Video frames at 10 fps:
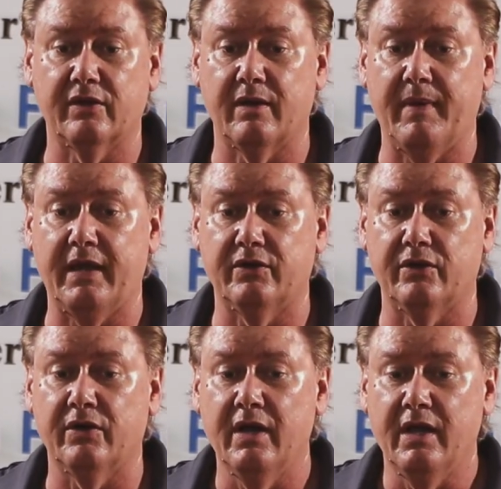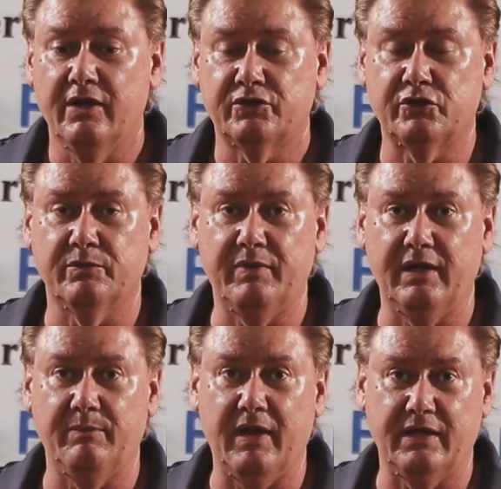The commander should
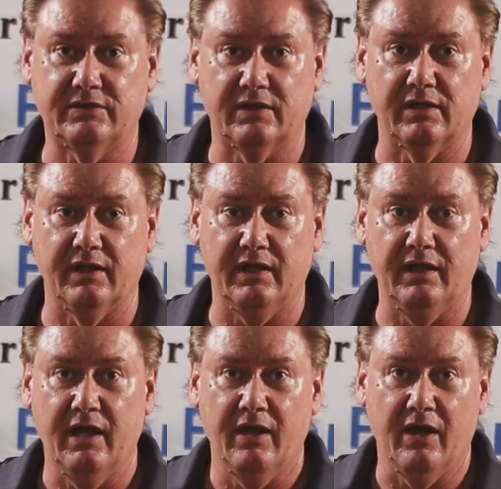be basically